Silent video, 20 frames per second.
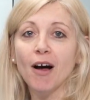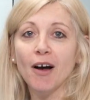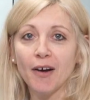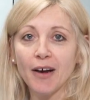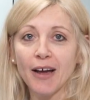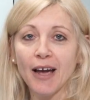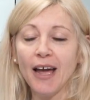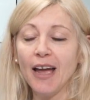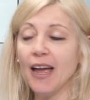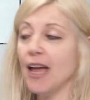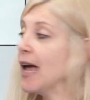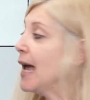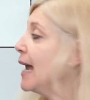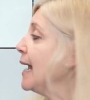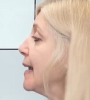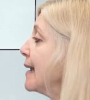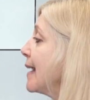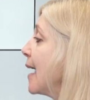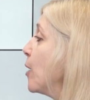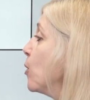okay?
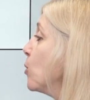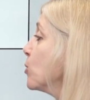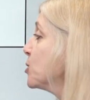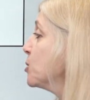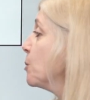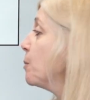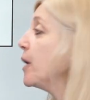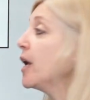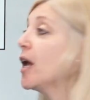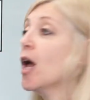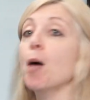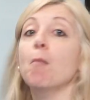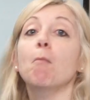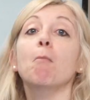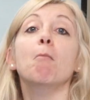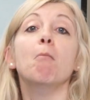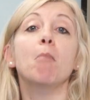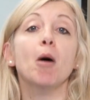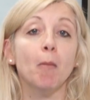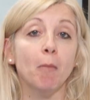It can also be
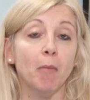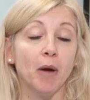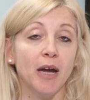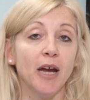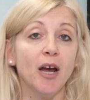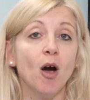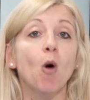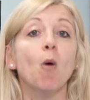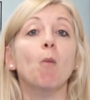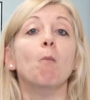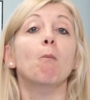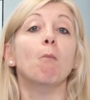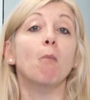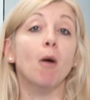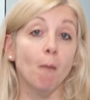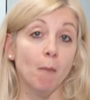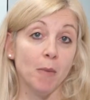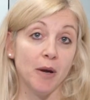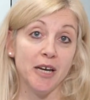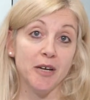mummy or
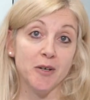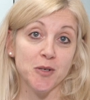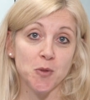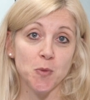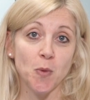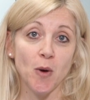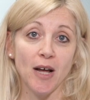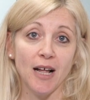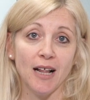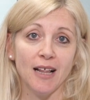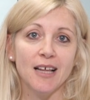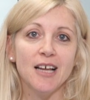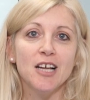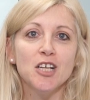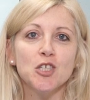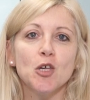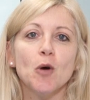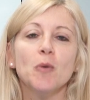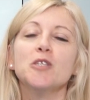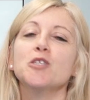mummy as well.
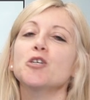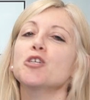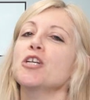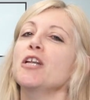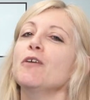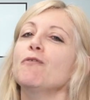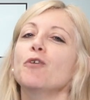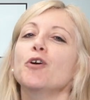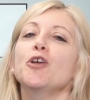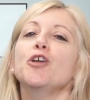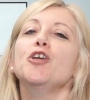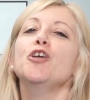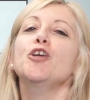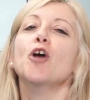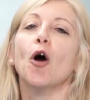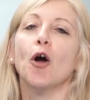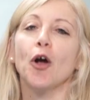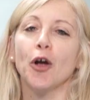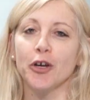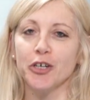So it's usually for
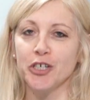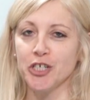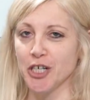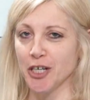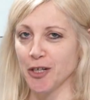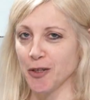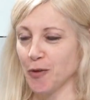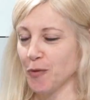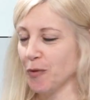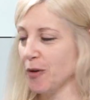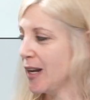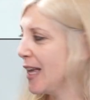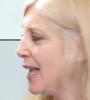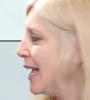younger children.